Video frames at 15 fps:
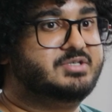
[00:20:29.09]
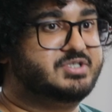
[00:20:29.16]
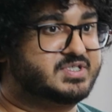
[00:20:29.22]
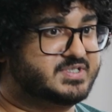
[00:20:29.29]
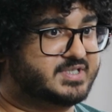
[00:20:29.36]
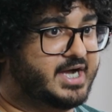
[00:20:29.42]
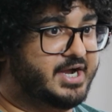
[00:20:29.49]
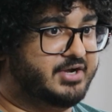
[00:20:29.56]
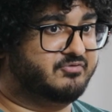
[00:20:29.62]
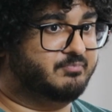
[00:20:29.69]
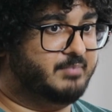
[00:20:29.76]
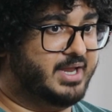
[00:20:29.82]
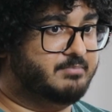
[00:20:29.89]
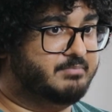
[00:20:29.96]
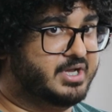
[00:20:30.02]
just kind of
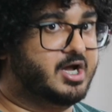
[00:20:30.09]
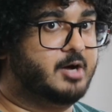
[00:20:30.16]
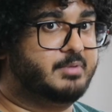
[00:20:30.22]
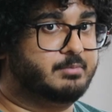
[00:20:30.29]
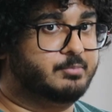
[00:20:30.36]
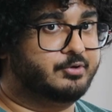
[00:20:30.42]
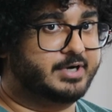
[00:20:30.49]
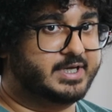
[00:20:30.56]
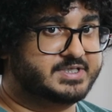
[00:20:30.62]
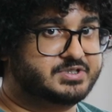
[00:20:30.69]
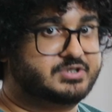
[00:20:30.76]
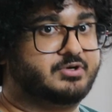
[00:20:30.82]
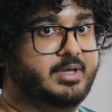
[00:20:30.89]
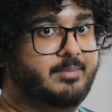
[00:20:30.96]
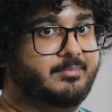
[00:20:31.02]
meant becoming more
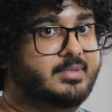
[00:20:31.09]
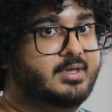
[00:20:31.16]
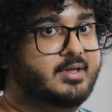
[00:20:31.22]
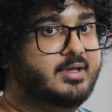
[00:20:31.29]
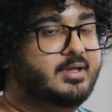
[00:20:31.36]
extreme.